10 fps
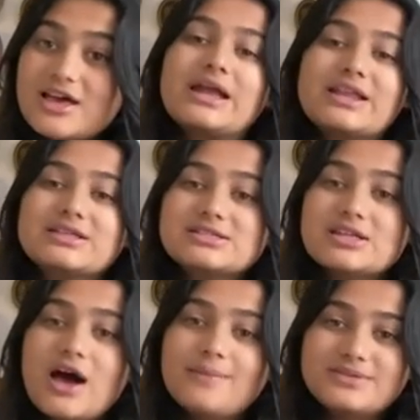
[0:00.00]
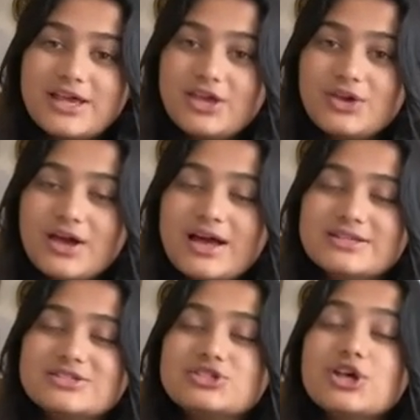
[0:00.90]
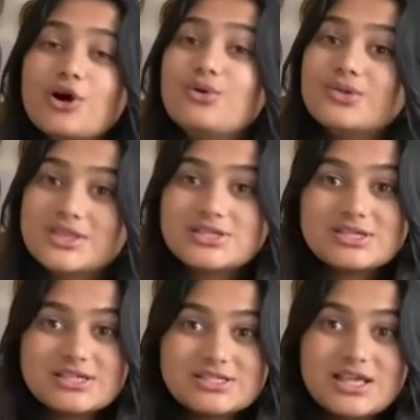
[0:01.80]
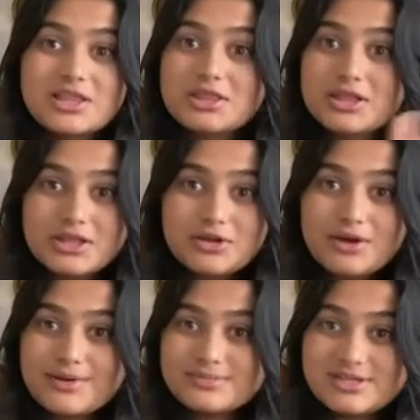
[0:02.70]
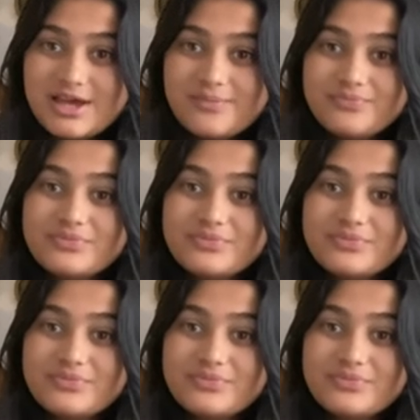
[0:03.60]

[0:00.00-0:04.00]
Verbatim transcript: I didn't update you guys so this is the little update.